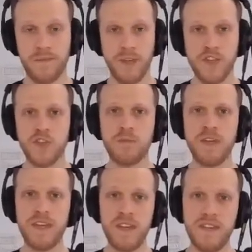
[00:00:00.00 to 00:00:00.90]
It should
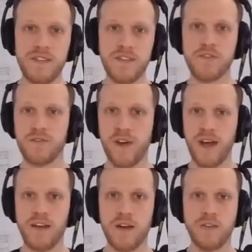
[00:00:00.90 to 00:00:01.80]
be easy to
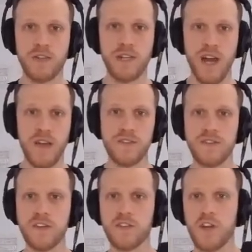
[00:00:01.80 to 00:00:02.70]
find out the
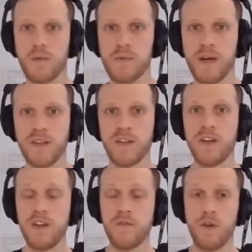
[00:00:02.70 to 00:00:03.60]
licensing and copyright
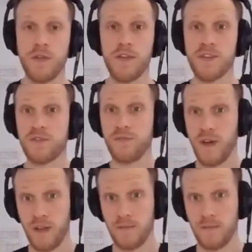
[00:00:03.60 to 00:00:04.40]
for this file.